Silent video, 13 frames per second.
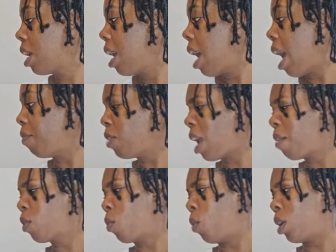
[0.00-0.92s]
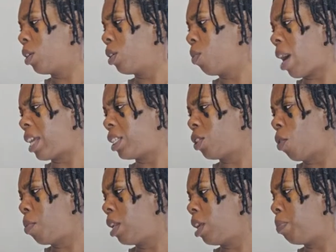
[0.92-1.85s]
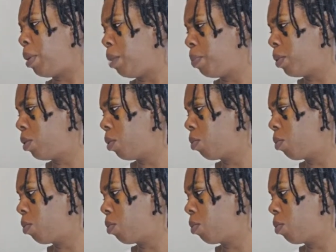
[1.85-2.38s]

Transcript: Have you ever wondered why so many people